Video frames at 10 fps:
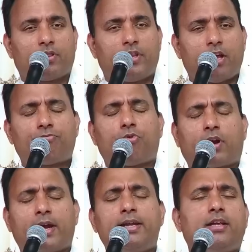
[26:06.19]
Therefore,
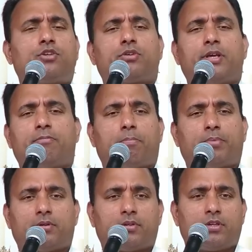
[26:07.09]
ready to give up.
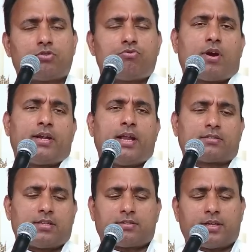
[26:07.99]
It's not
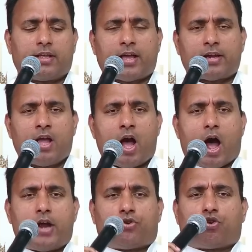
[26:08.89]
necessary that
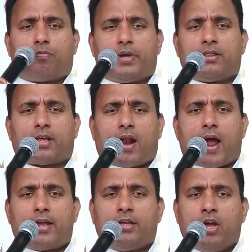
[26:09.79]
I should be in the
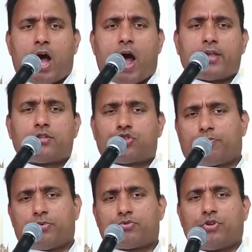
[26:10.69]
right, highest
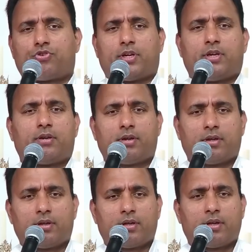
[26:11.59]
position.
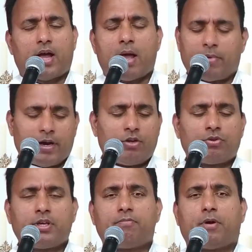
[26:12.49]
I'm ready
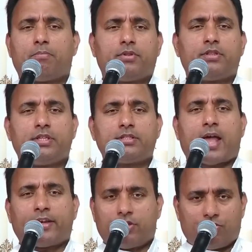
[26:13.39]
to give up. This
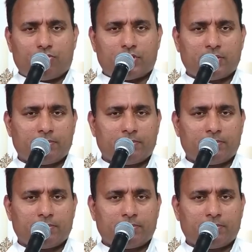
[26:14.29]
attitude.